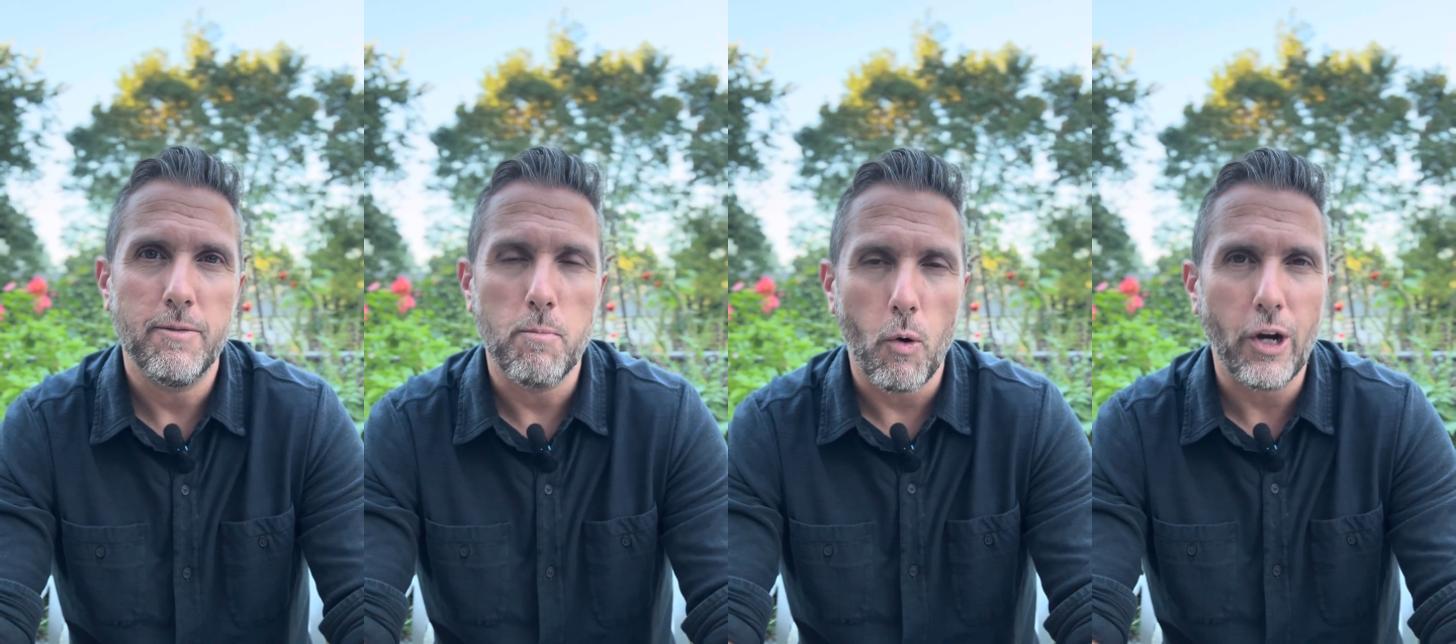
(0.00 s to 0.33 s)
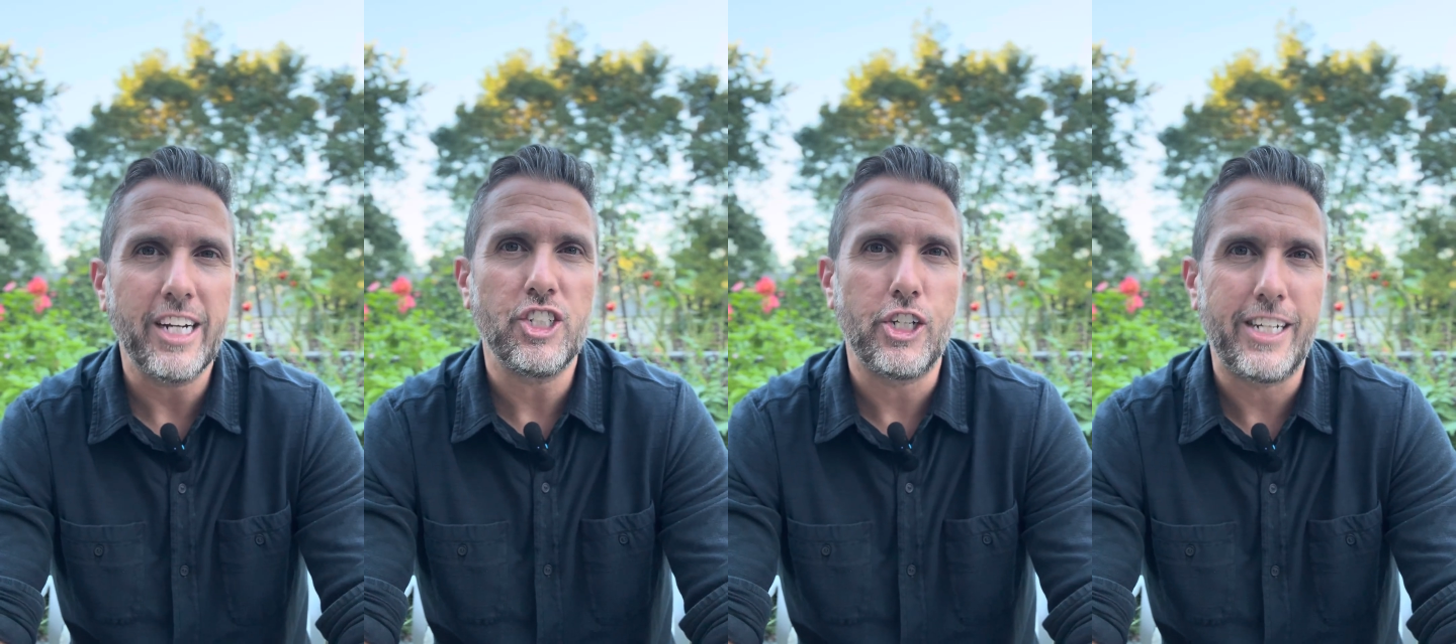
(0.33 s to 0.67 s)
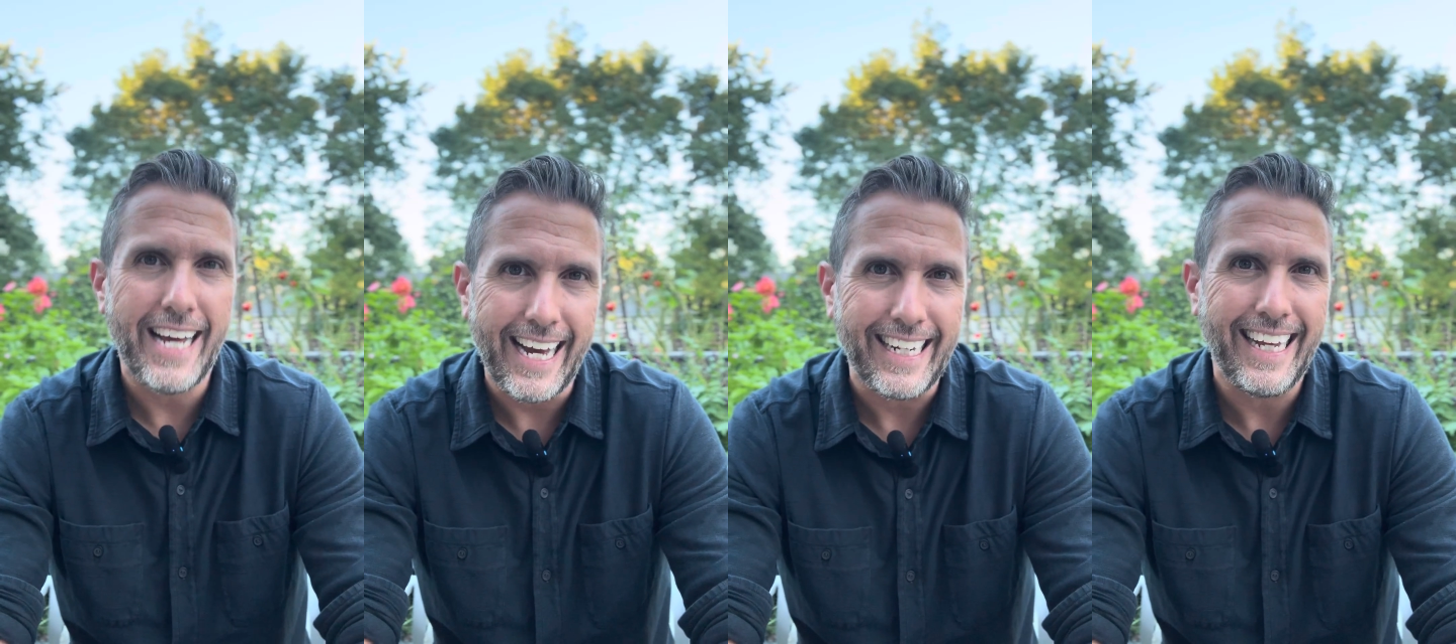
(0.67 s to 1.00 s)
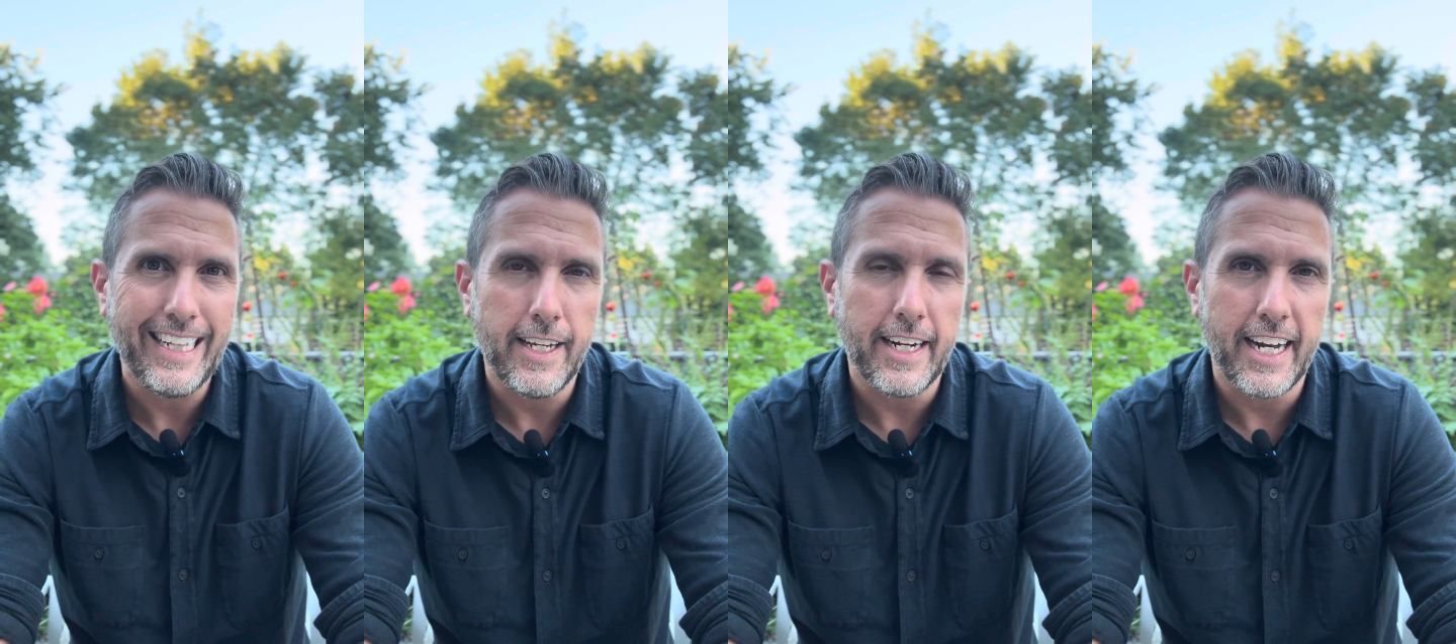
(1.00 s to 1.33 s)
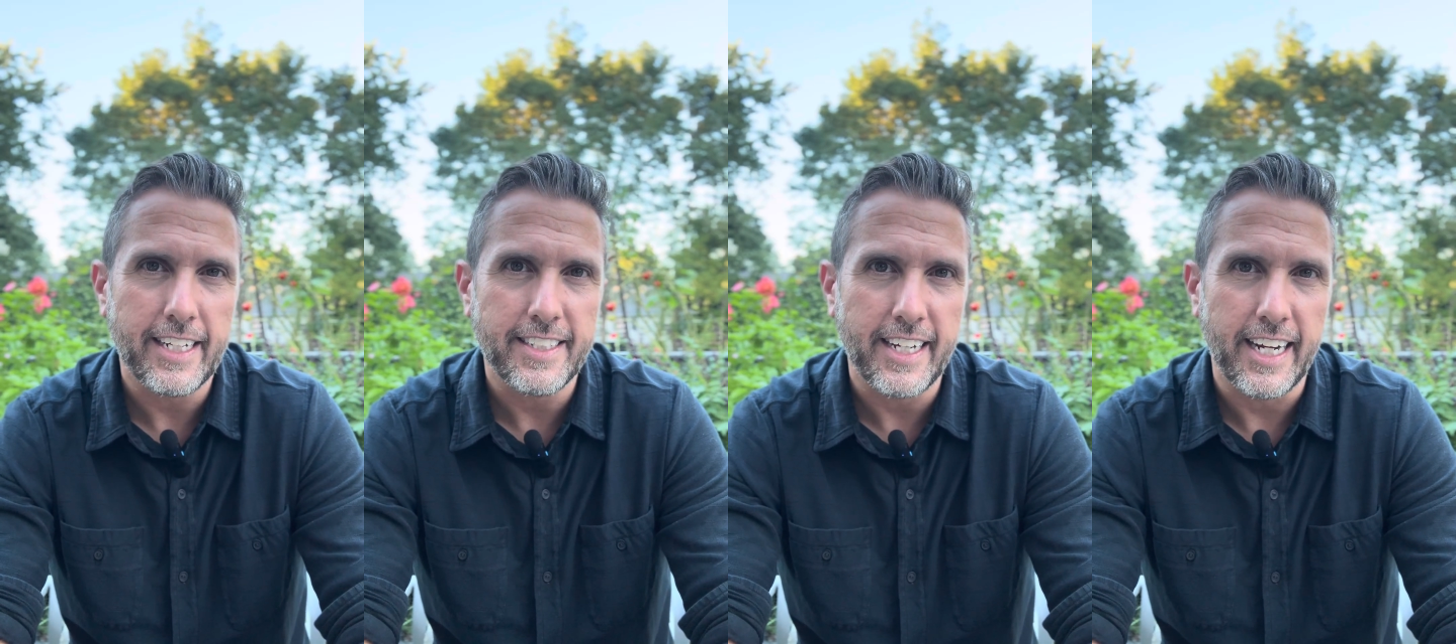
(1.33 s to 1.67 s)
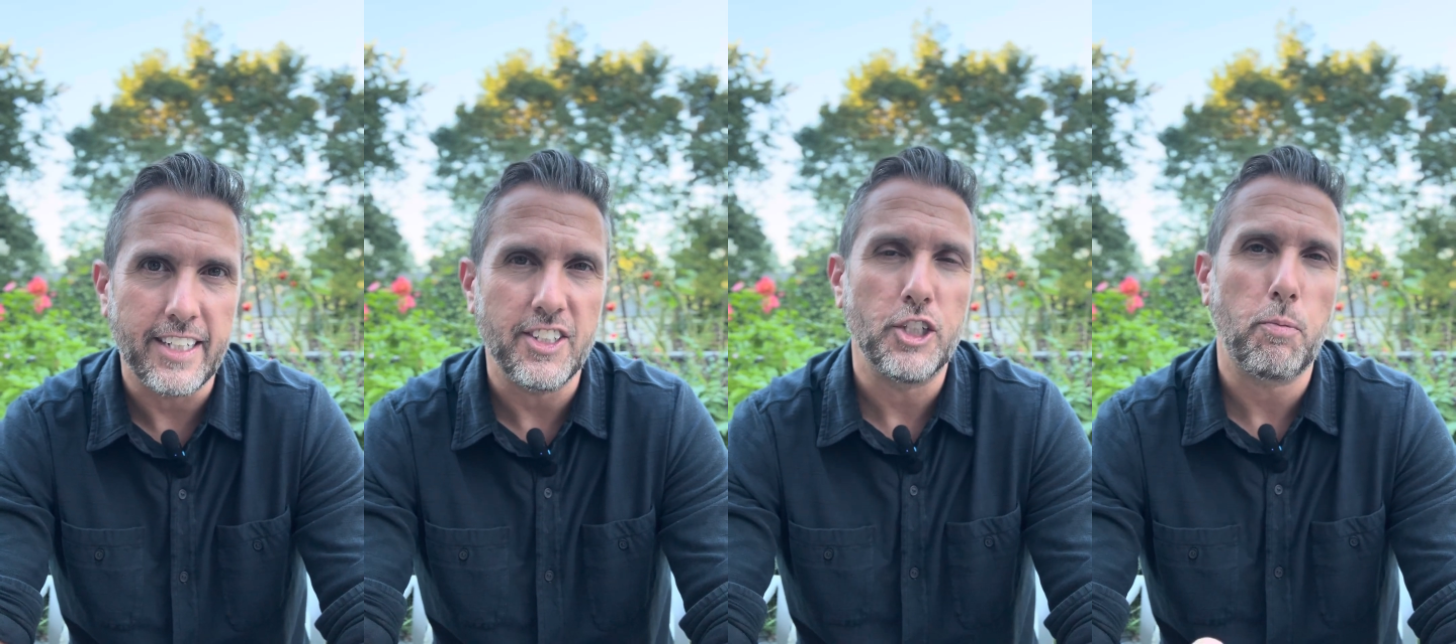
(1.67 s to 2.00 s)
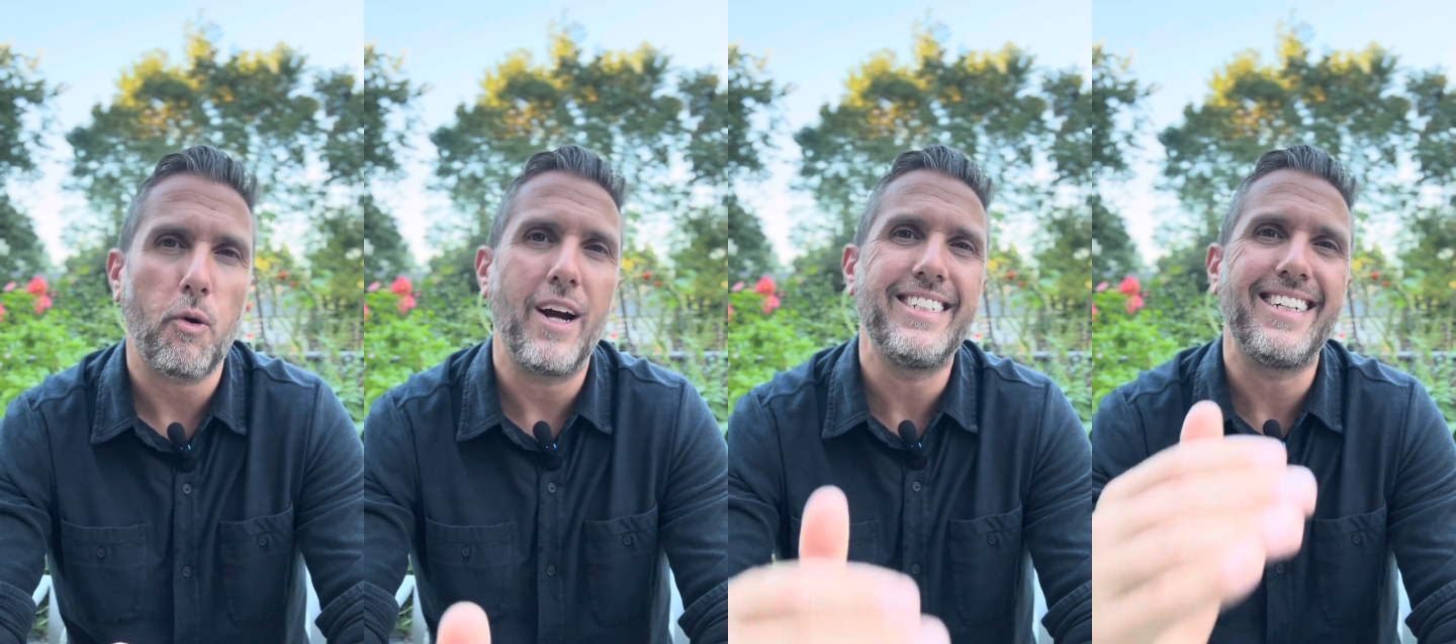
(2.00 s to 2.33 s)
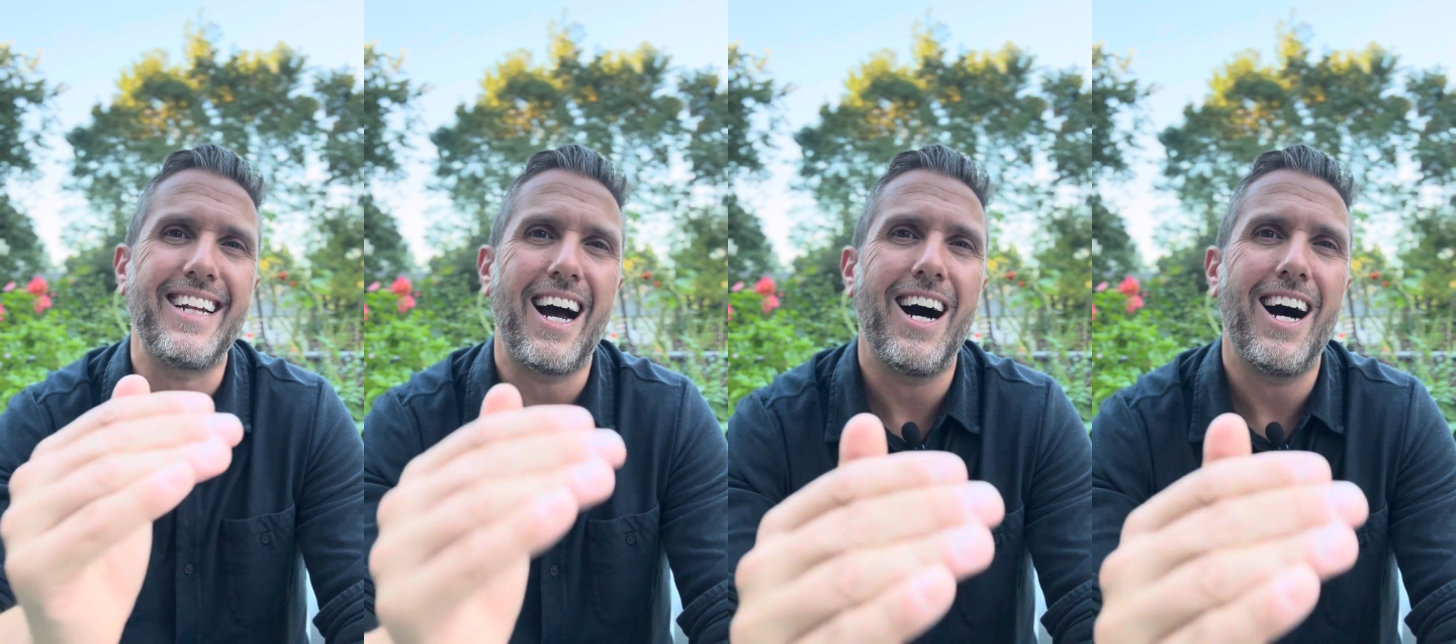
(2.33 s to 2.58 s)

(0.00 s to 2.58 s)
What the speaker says: mortgage debt in the United States is priced at